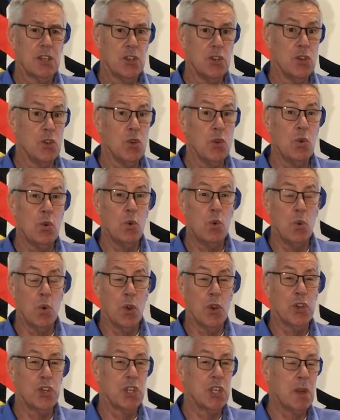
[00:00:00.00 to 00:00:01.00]
do
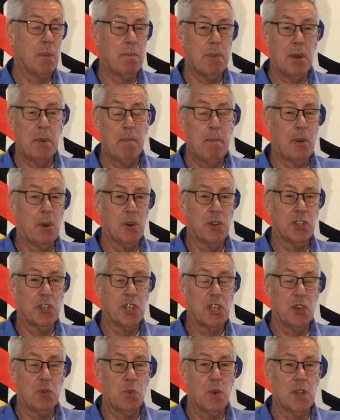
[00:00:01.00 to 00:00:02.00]
worship in
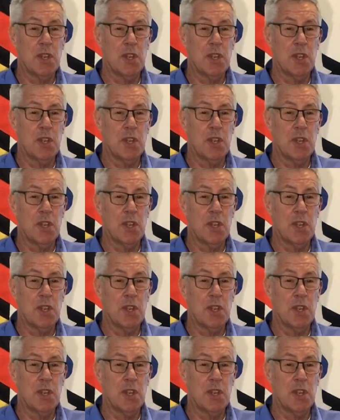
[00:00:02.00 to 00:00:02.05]
person